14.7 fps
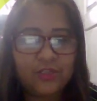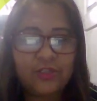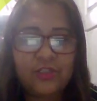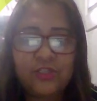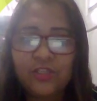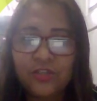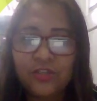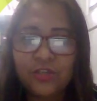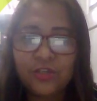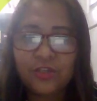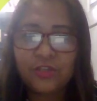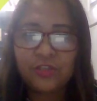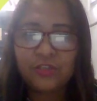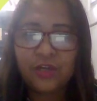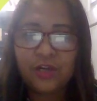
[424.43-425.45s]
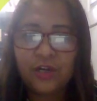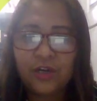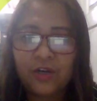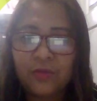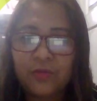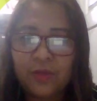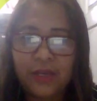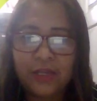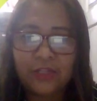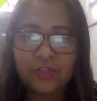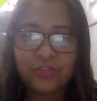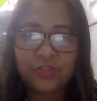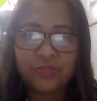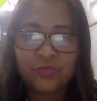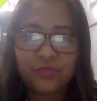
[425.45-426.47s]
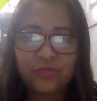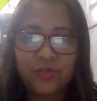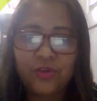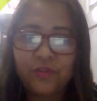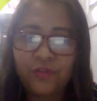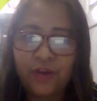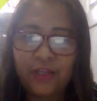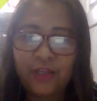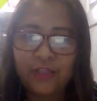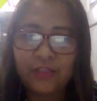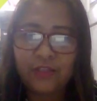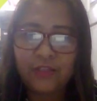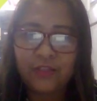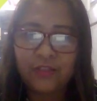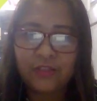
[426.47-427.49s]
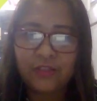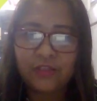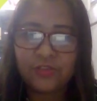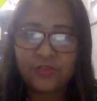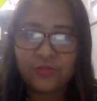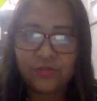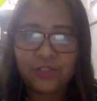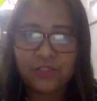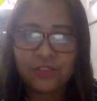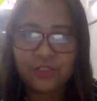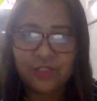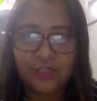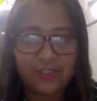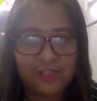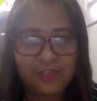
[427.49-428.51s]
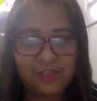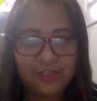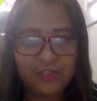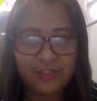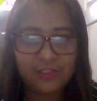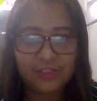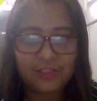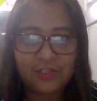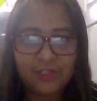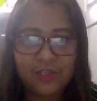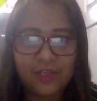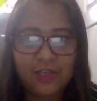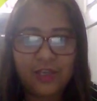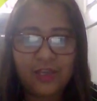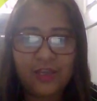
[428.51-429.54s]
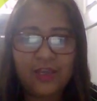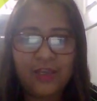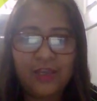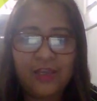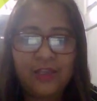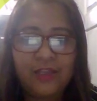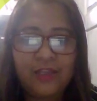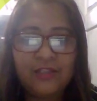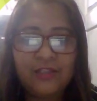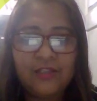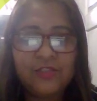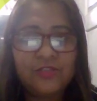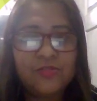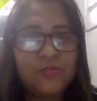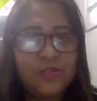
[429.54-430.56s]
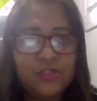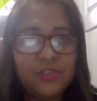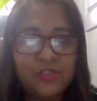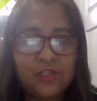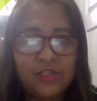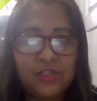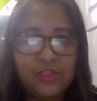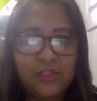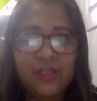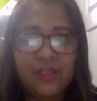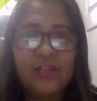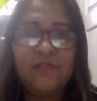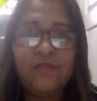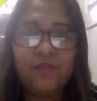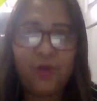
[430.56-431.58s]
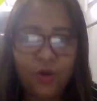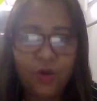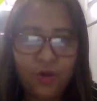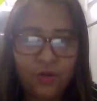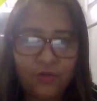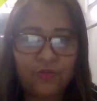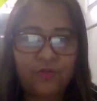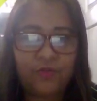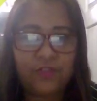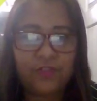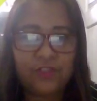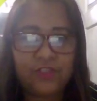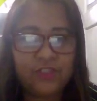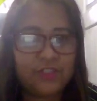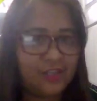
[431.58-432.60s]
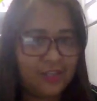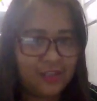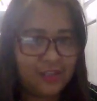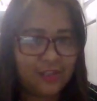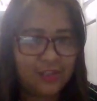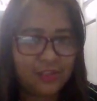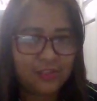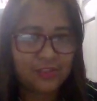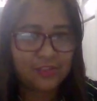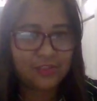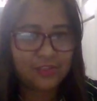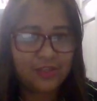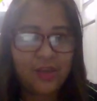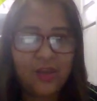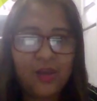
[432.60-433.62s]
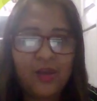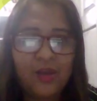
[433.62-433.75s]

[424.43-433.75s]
The teachers are obliged to refine the students' ideas and let the students involve in these ideas.